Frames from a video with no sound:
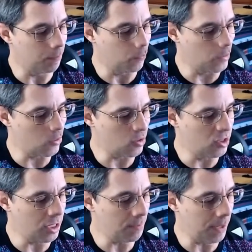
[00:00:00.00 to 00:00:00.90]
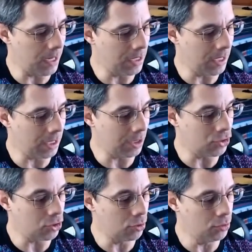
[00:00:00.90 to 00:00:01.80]
This Japan
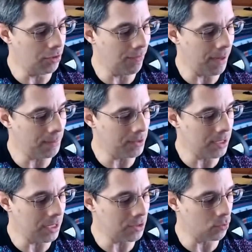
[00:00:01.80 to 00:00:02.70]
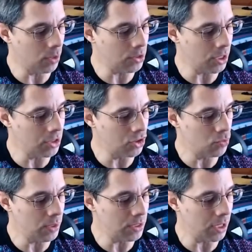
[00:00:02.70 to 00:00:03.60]
exclusive Pepsi has a rich and
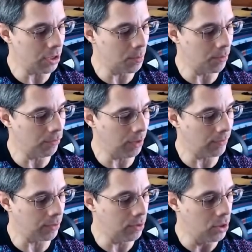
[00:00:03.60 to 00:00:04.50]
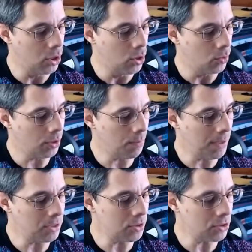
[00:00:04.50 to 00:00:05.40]
sweet caramel flavor with a
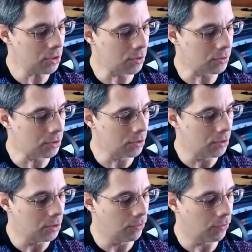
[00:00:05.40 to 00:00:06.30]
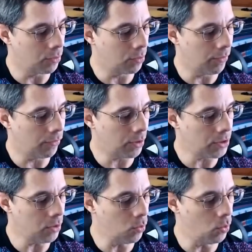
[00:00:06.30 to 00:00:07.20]
pinch of salt for a
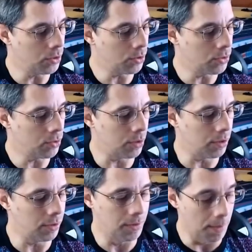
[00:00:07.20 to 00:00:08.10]
refreshing winter soda.